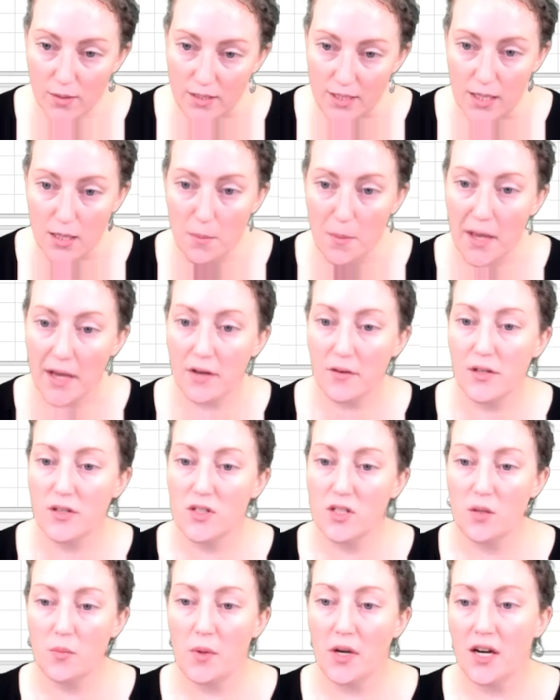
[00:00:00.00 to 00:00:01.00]
in the background of
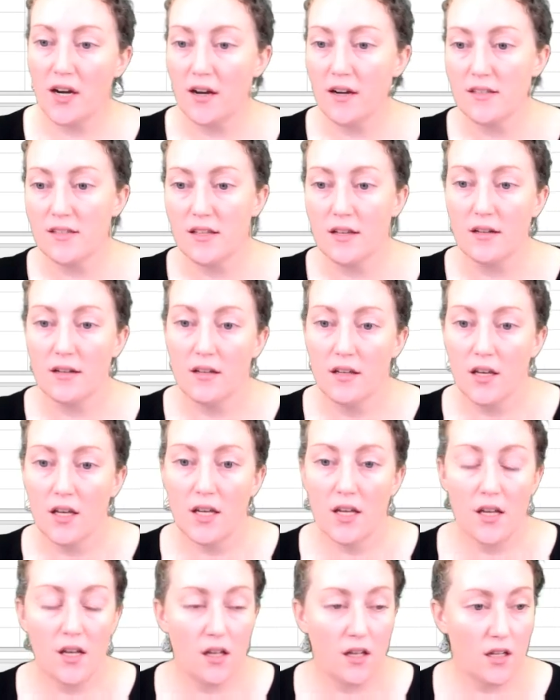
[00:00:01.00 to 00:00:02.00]
the bars and
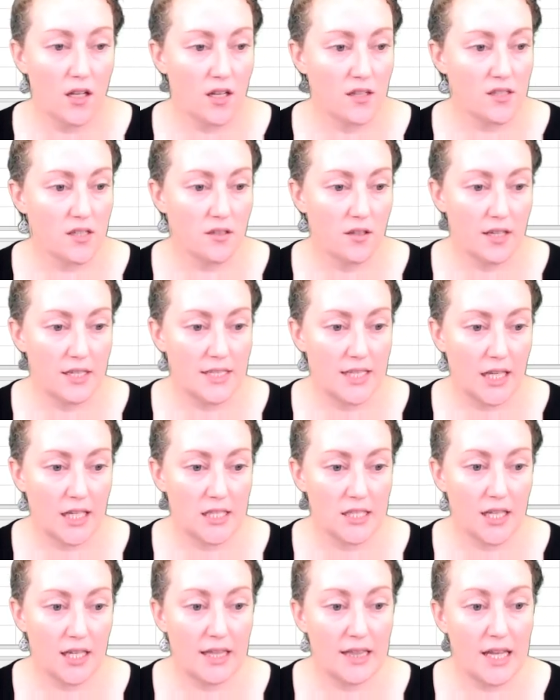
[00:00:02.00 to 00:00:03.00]
lots of nice things
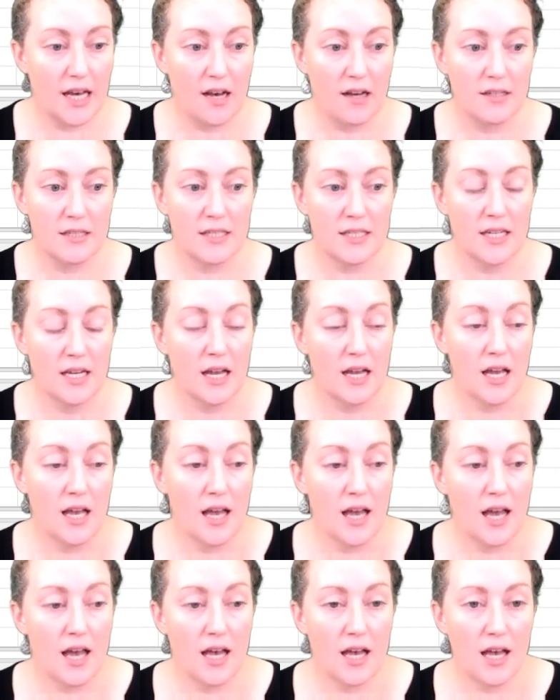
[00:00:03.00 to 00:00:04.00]
like that.
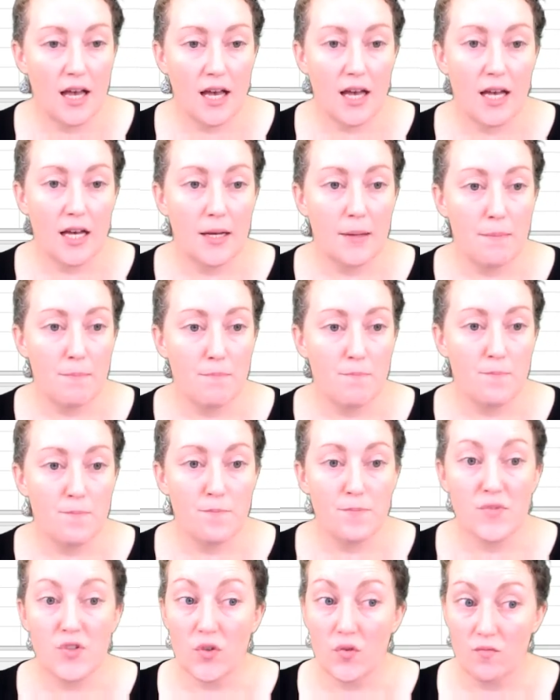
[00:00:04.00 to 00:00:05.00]

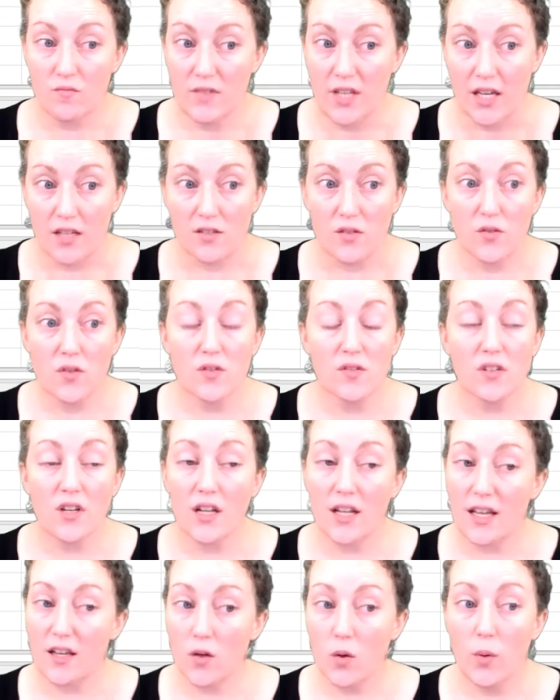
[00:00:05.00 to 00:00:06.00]
So yeah, so those are
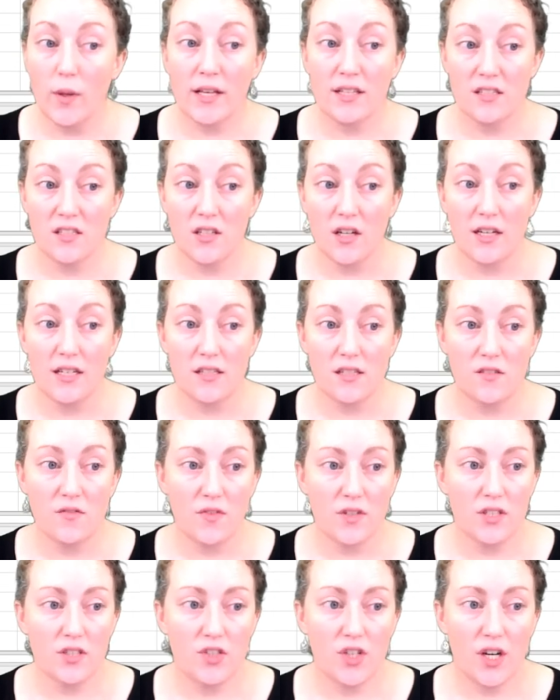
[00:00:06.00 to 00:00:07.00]
like quick styles for
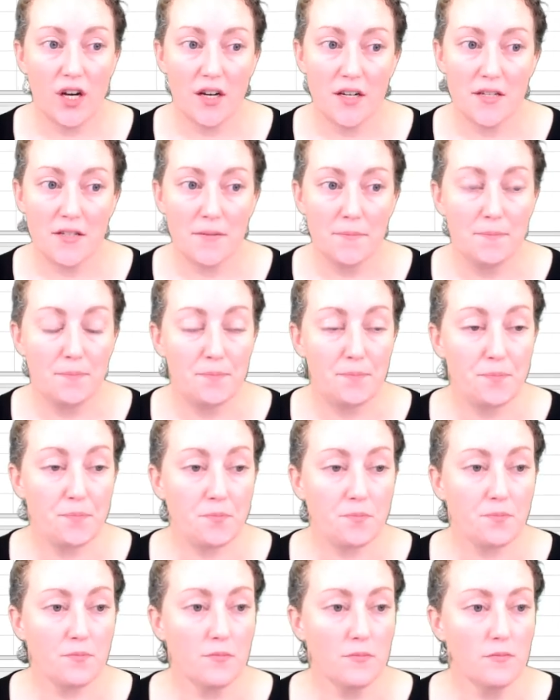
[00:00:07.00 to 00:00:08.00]
the chart.
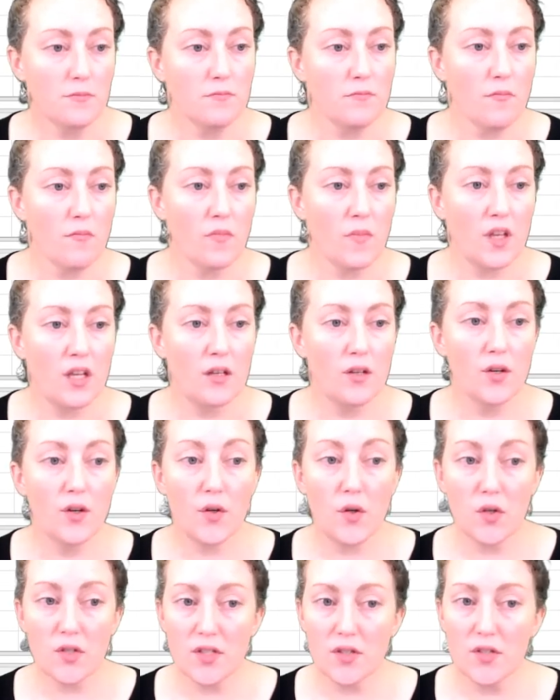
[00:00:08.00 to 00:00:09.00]
You can
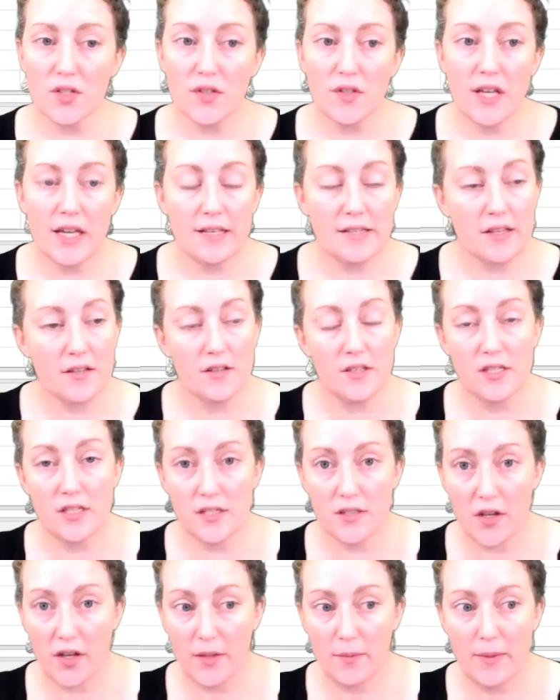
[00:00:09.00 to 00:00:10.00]
also do things on the
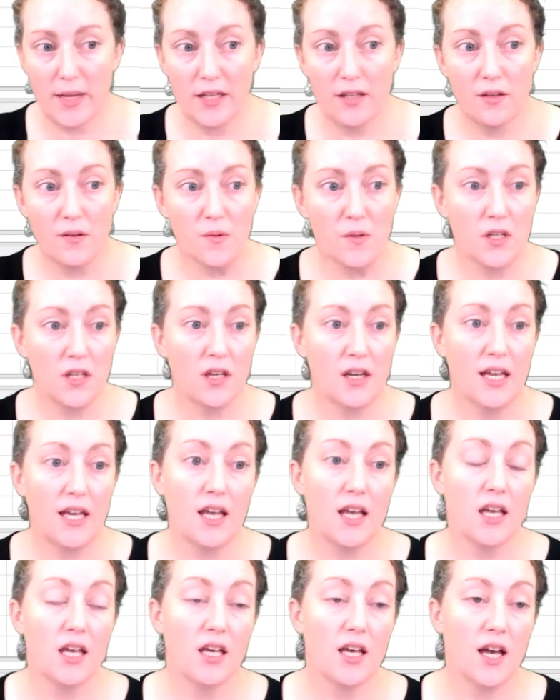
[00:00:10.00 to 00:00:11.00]
design menu
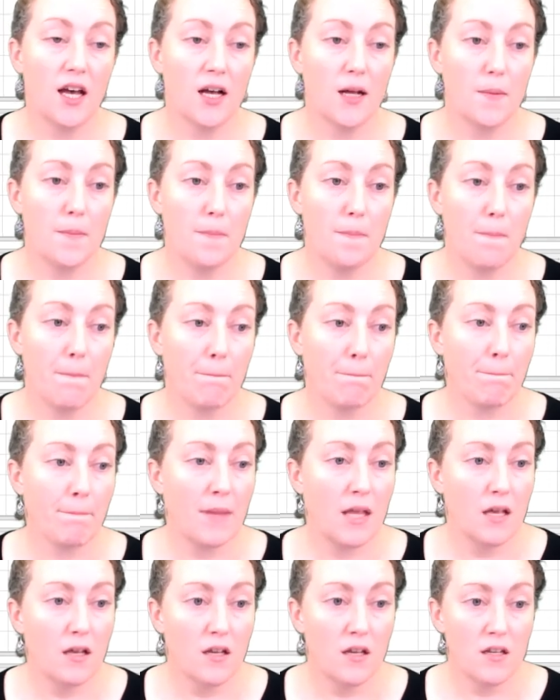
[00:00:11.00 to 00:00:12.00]
like
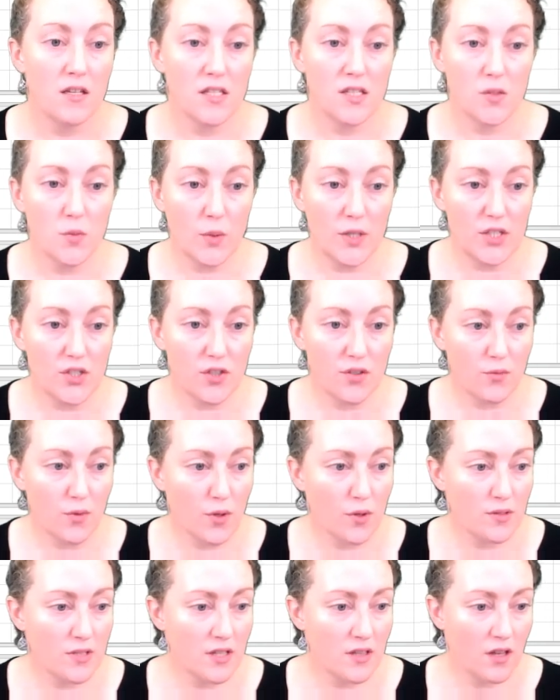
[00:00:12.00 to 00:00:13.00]
switch the
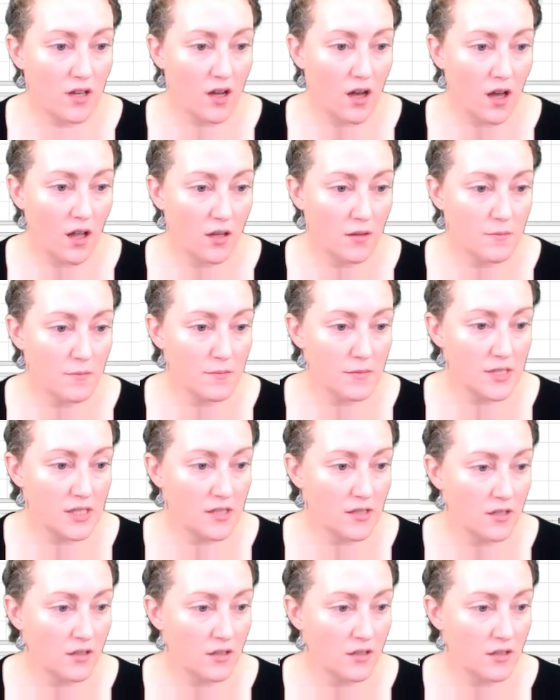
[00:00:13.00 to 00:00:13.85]
rows and the columns.